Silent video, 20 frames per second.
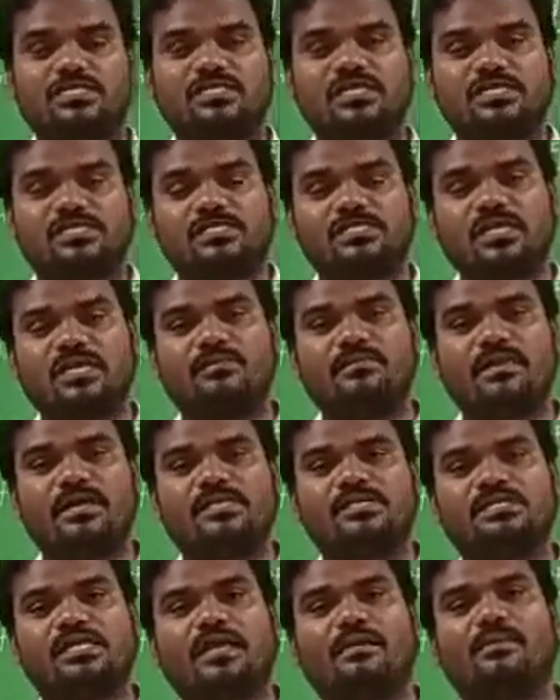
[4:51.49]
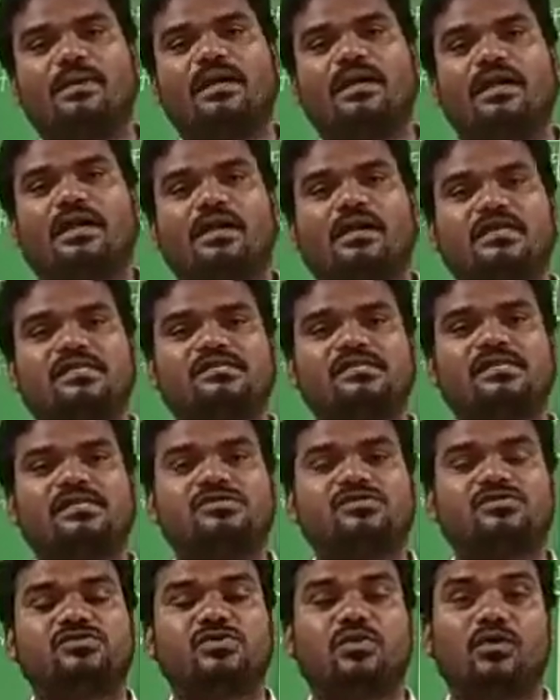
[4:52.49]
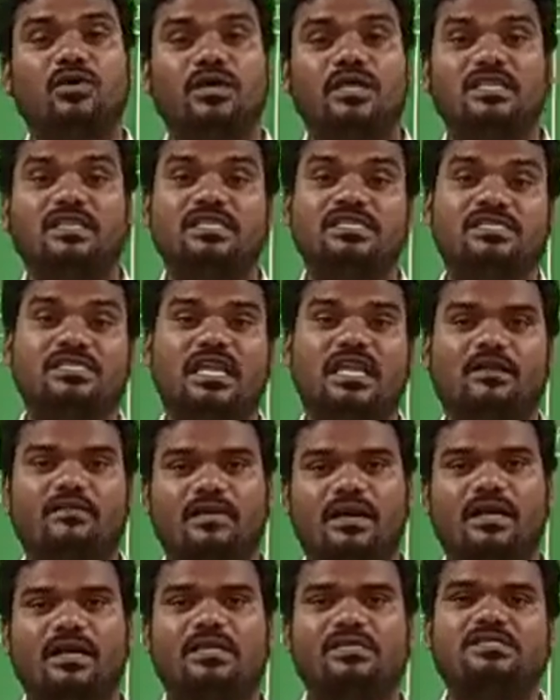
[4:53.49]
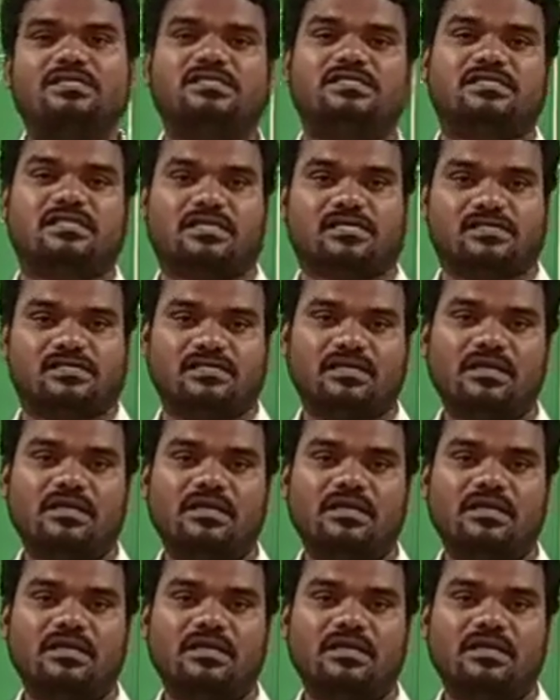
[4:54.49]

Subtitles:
16-bit segment address is stored in the segment registers.